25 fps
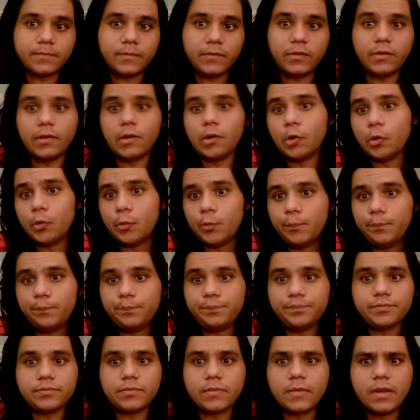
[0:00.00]
So,
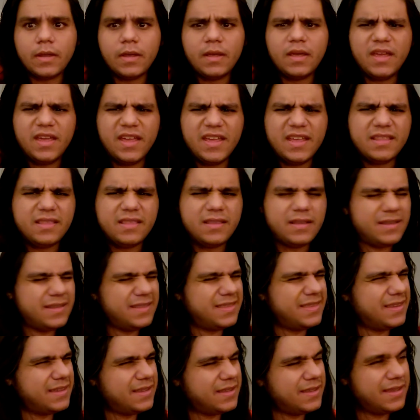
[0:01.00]
I
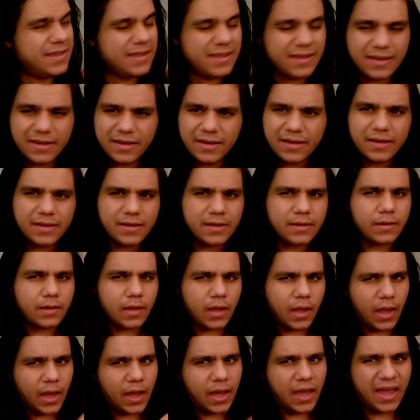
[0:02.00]

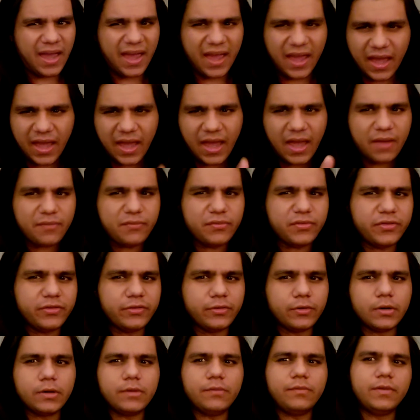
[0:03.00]
have a
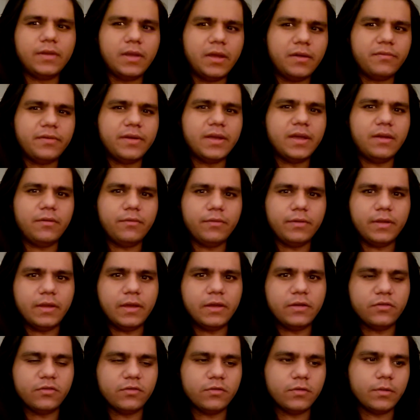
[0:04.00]
sort of love hate
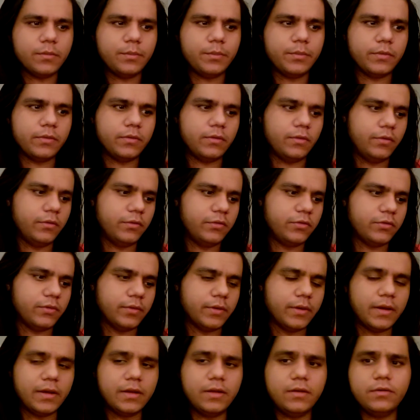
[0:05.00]
relationship with Tolstoy.
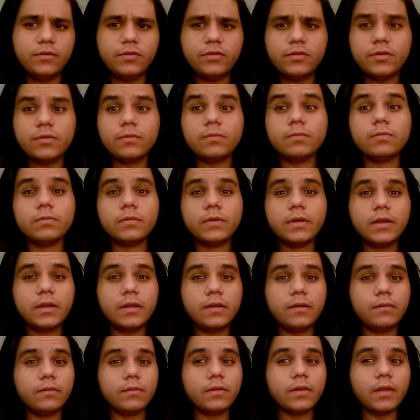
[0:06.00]
I used to
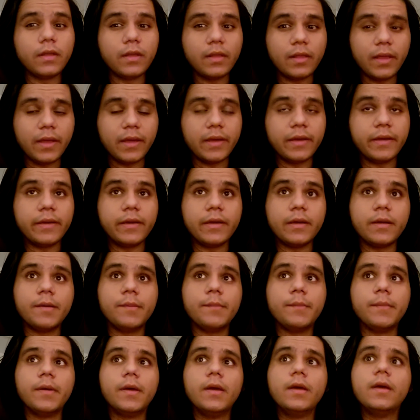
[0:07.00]
really, really like
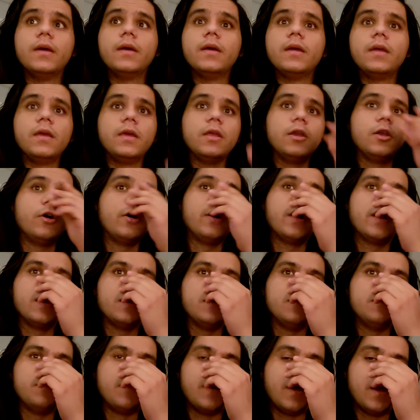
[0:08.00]
him. You know, I
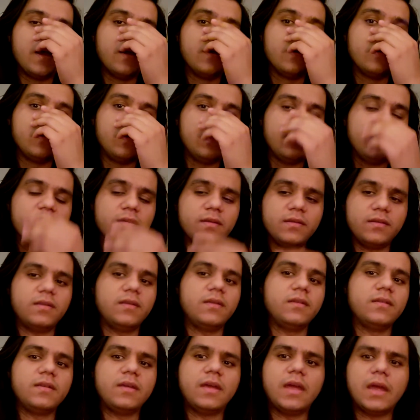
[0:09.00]
admired his,
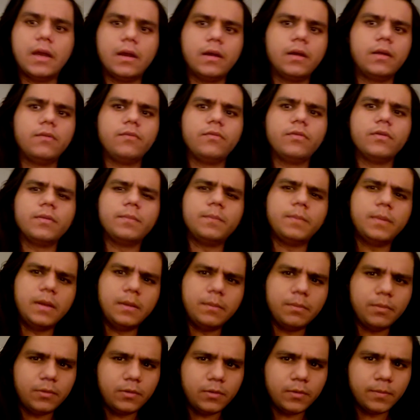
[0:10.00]
his caring for the
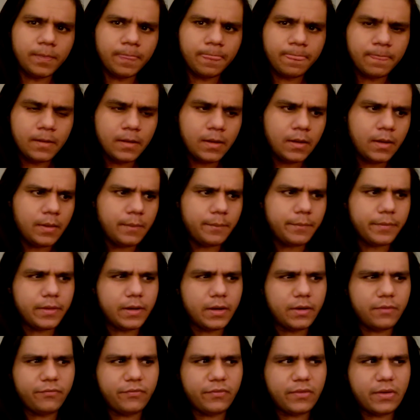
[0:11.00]
people
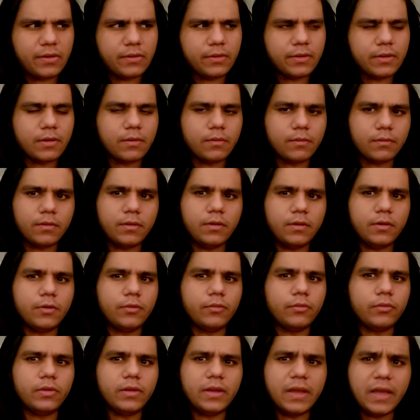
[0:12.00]
then I found out, you
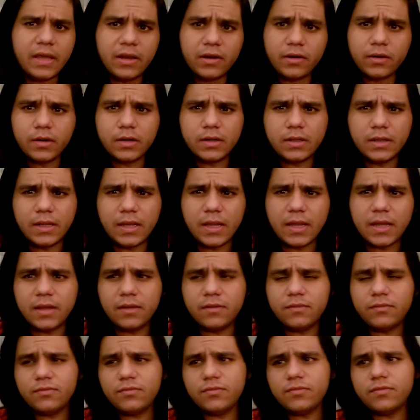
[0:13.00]
know, later in
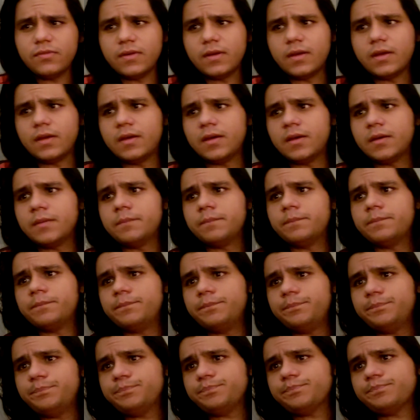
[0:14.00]
life, um,